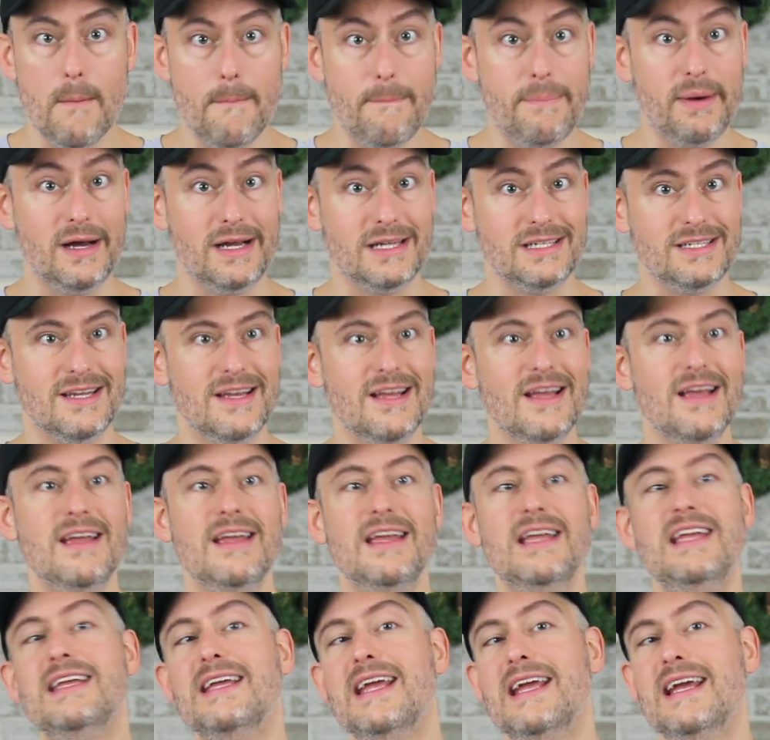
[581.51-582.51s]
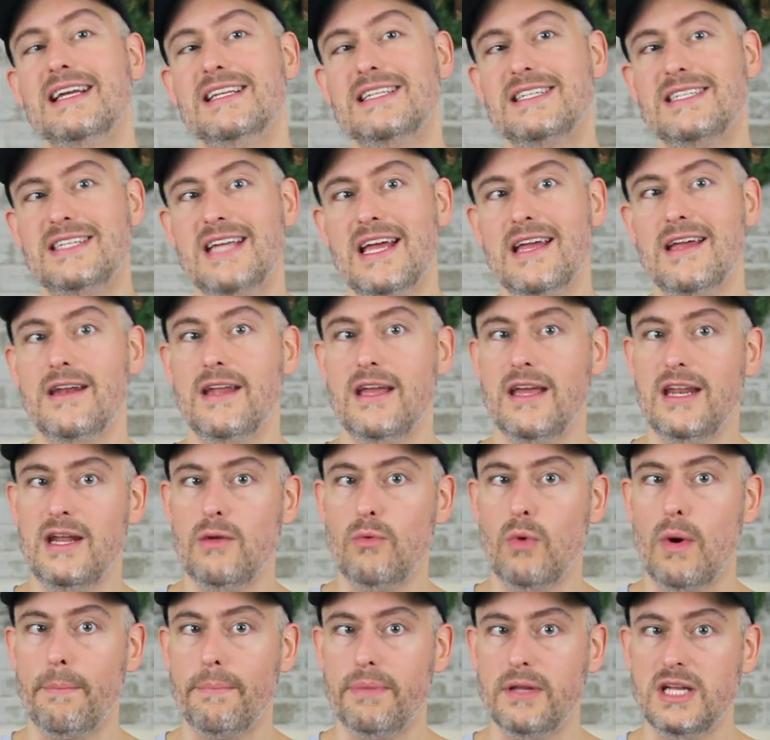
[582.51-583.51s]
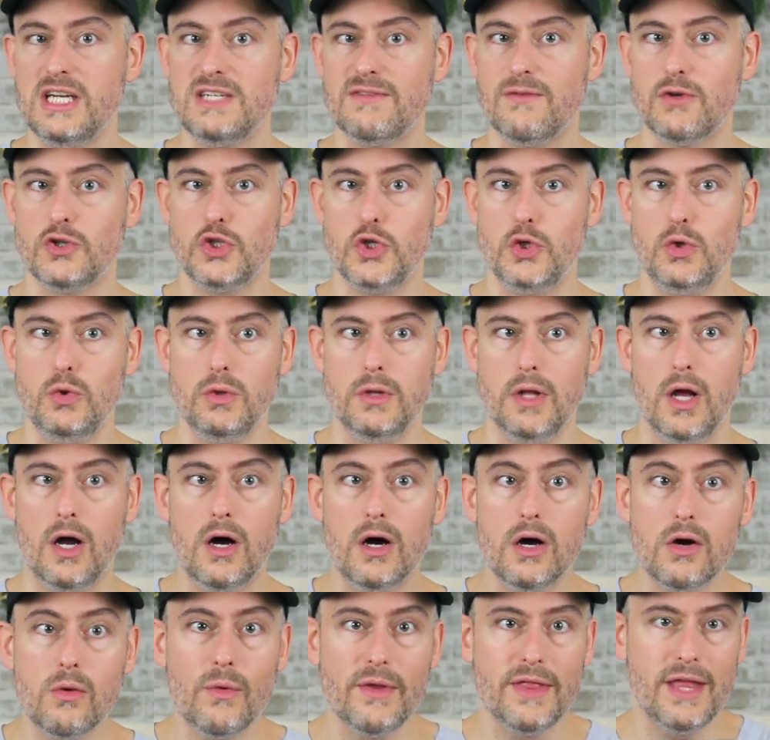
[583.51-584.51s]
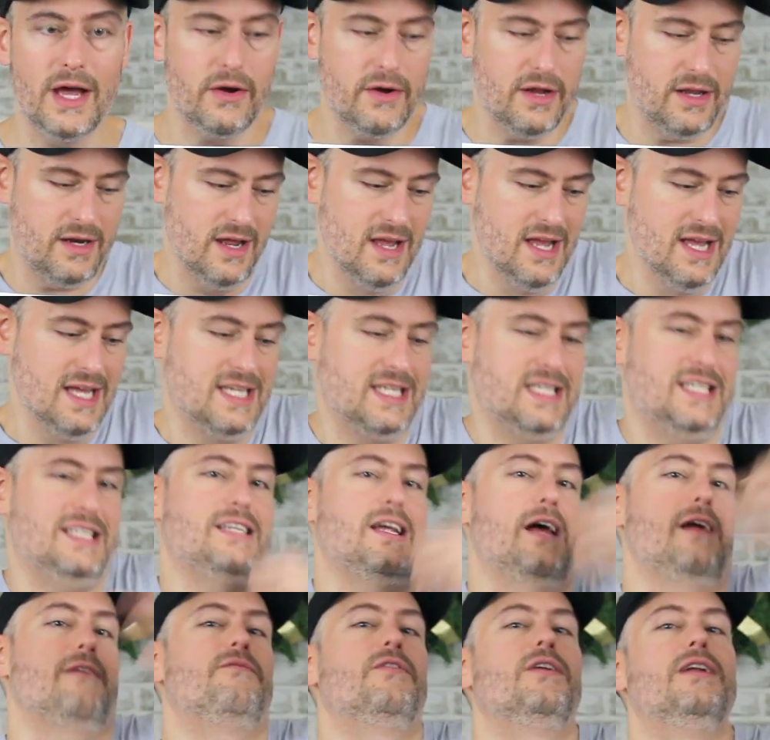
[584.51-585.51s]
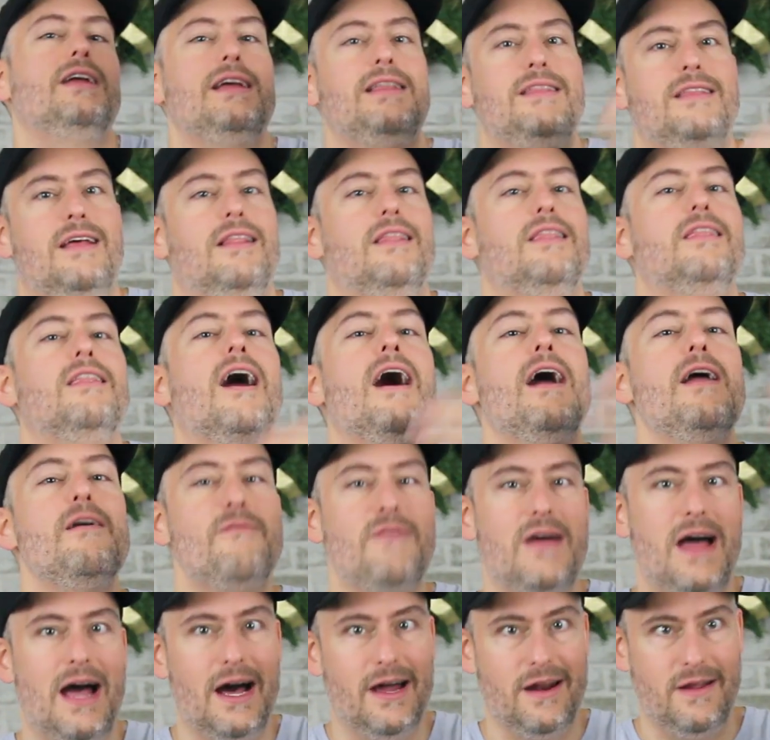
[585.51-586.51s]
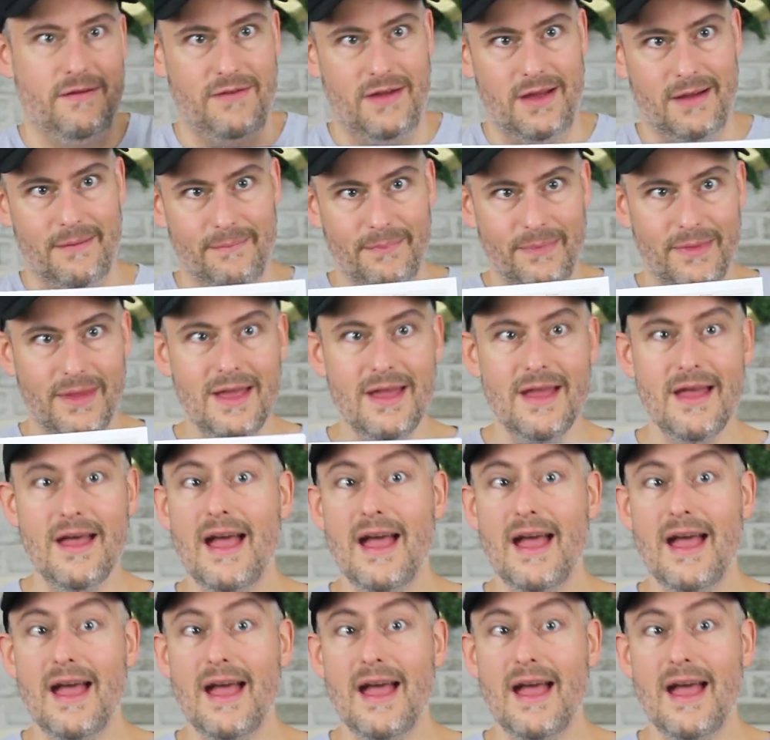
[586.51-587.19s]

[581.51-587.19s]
But he can't stay in any one place for too long without it siphoning the life out of him.